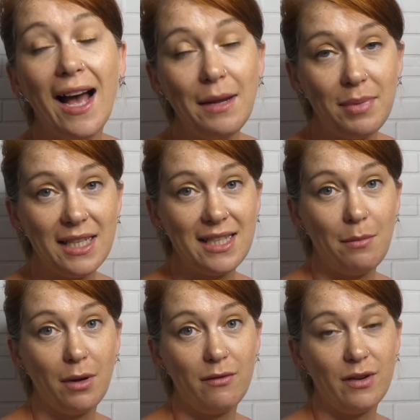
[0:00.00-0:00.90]
I pay
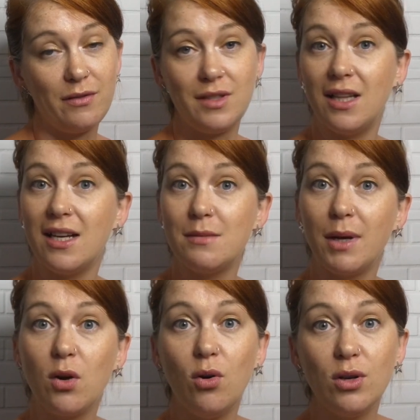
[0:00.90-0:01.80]
£10.50. That's
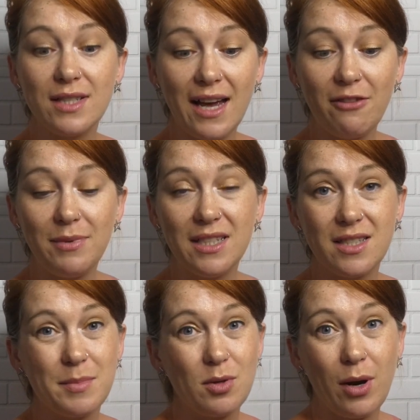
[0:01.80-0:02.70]
because I've been a
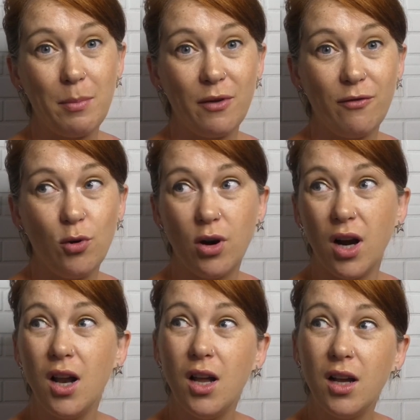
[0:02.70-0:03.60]
subscriber
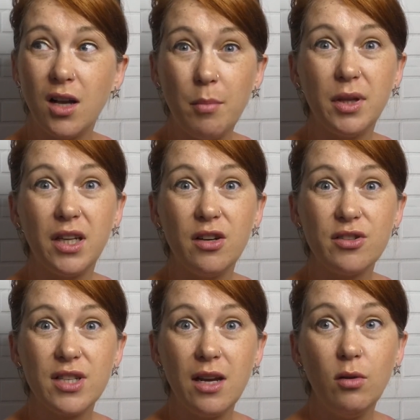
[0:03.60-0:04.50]
for a couple of
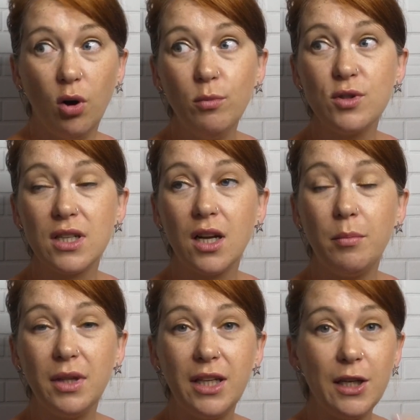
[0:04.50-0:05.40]
years now, almost a
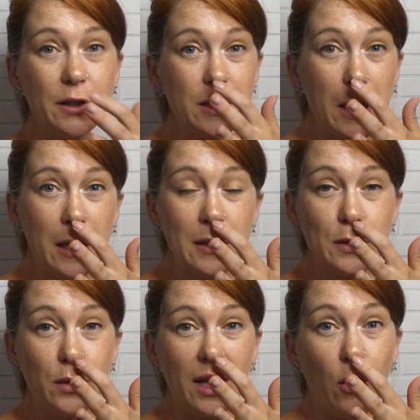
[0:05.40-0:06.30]
couple of years.
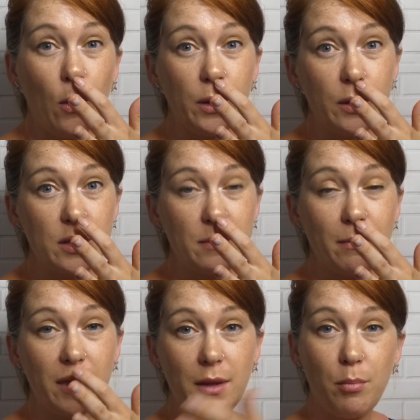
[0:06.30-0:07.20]
So they honoured
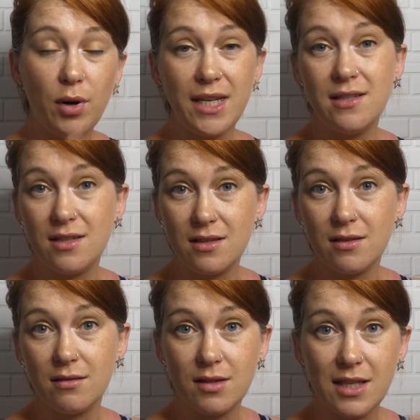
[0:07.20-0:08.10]
the
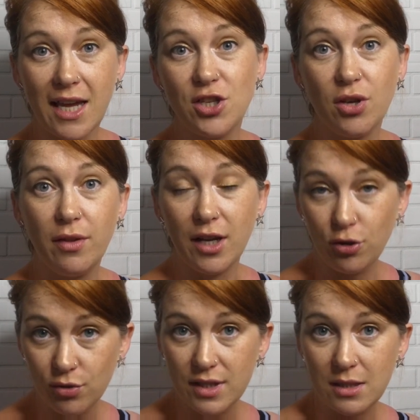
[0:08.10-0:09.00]
price schedule that
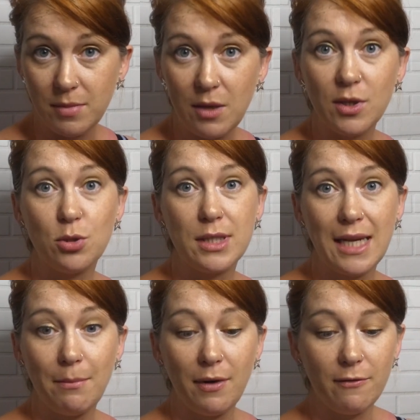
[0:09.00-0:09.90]
it used to be, which was
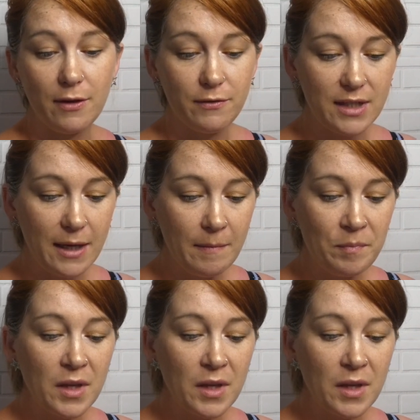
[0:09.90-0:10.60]
£10.50.